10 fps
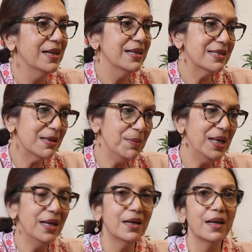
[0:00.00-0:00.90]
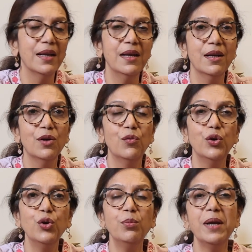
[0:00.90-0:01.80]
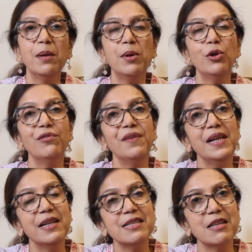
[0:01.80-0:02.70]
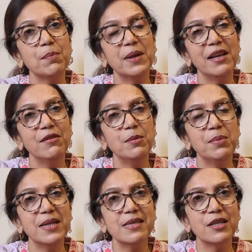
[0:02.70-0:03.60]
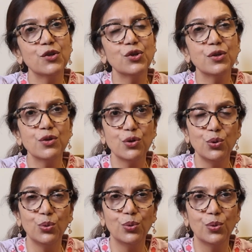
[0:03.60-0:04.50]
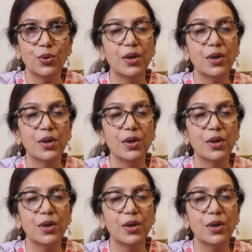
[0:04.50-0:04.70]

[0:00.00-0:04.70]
Similarly, would you be able to feel the subclavian pulsations? No.